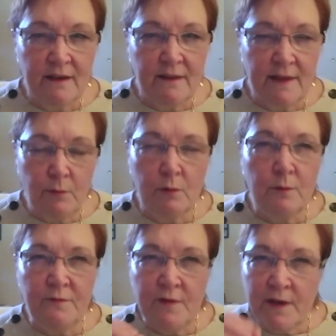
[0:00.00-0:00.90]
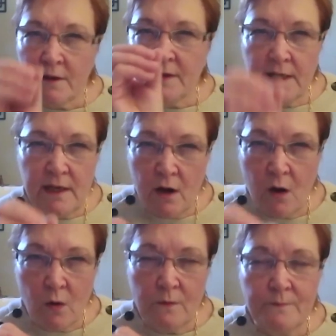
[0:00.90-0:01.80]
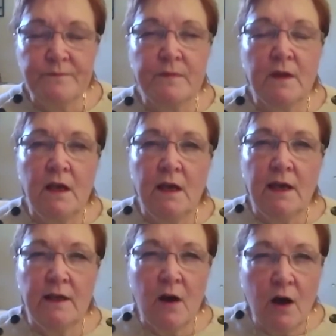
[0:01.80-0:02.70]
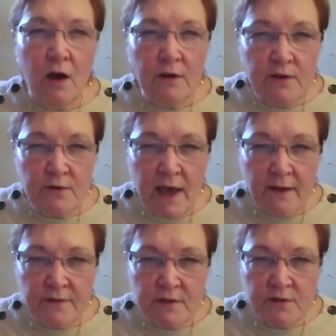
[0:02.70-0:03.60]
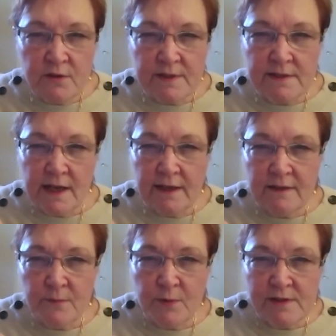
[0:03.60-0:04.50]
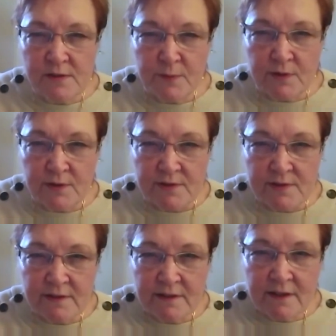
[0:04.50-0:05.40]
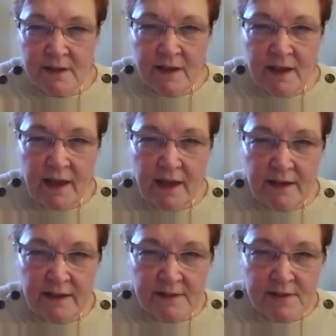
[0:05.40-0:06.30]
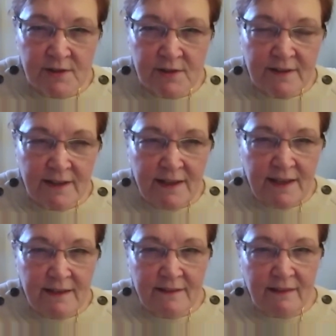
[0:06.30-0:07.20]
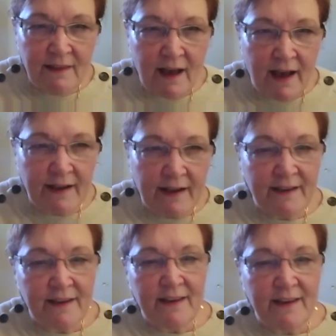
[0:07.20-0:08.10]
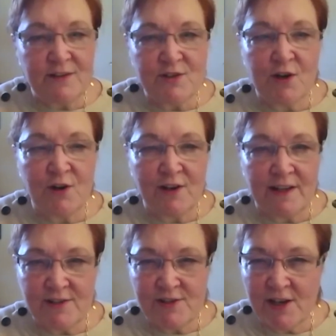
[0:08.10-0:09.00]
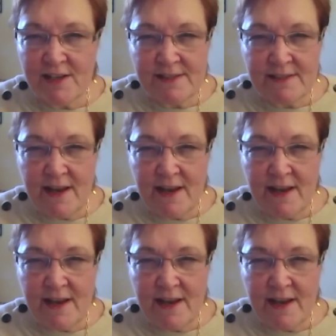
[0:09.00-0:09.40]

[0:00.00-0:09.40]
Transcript: They will reveal the keyhole. And all you have to do is take the principles and insert the key in the lock and turn it just